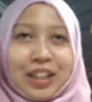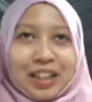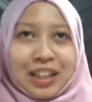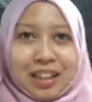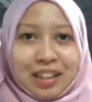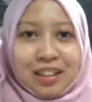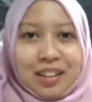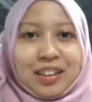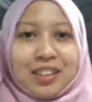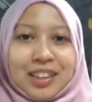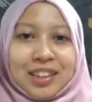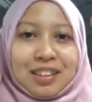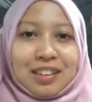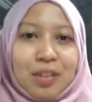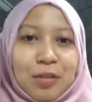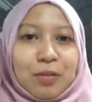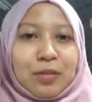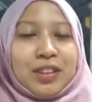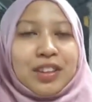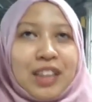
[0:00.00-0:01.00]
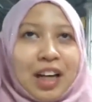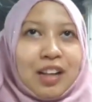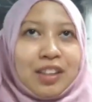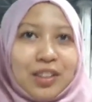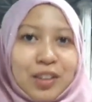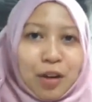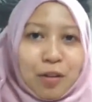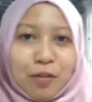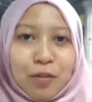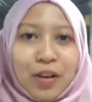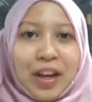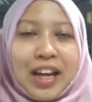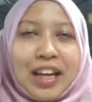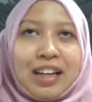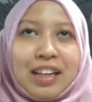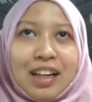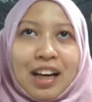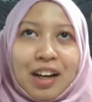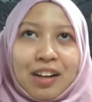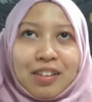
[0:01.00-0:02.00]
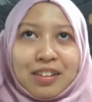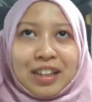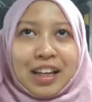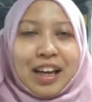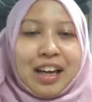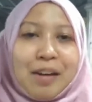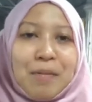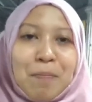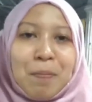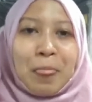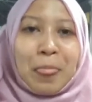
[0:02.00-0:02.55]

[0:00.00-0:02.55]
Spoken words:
the sounds of rain out there.